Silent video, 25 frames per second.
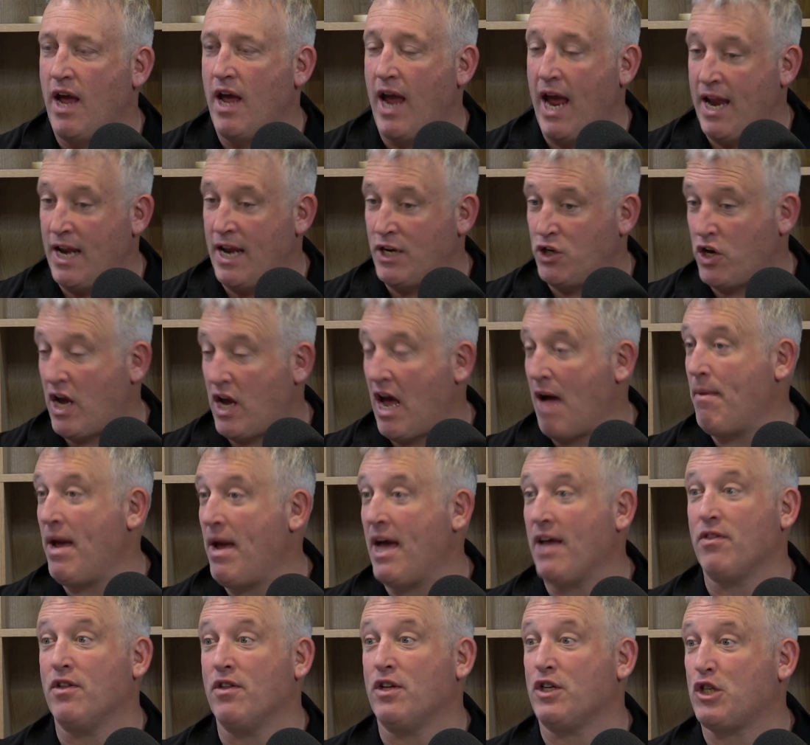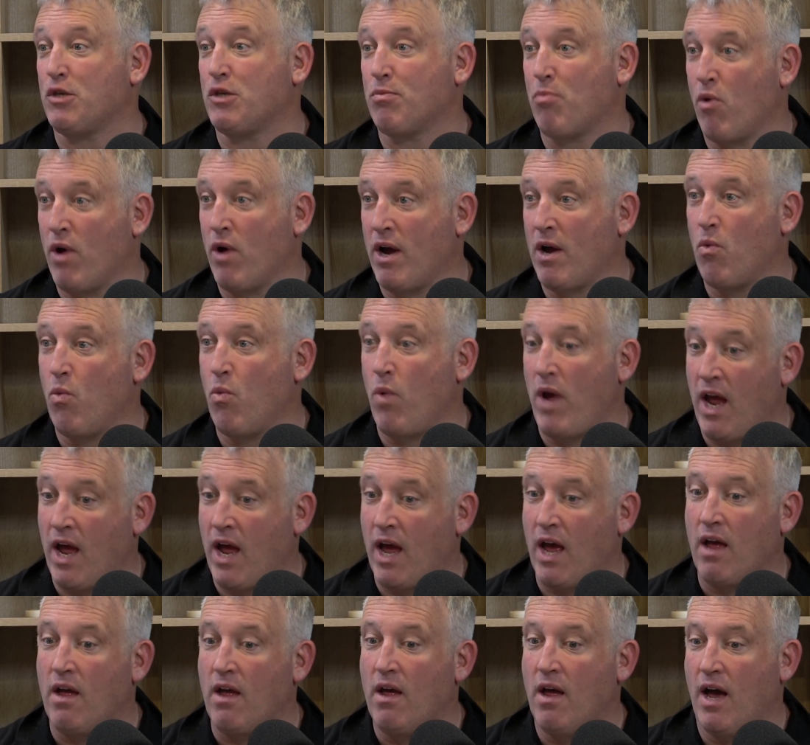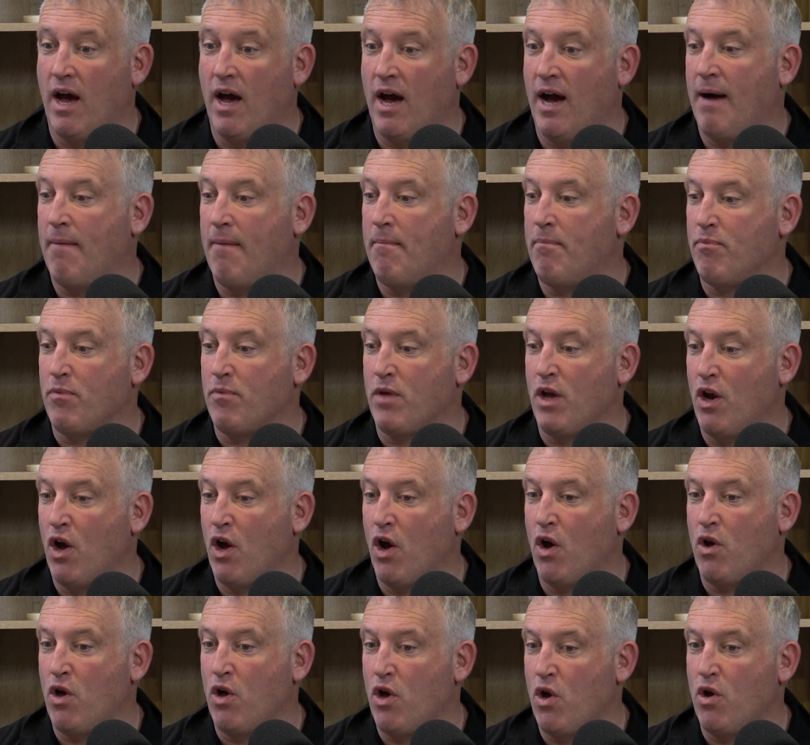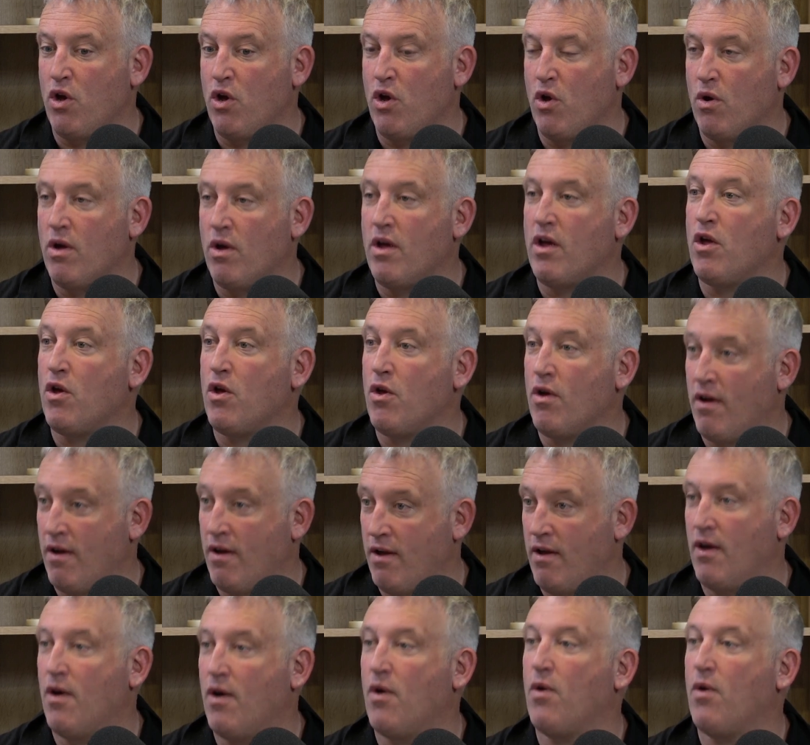And as you come out in the spring where, um, you know, your you, feed you, supply you, is not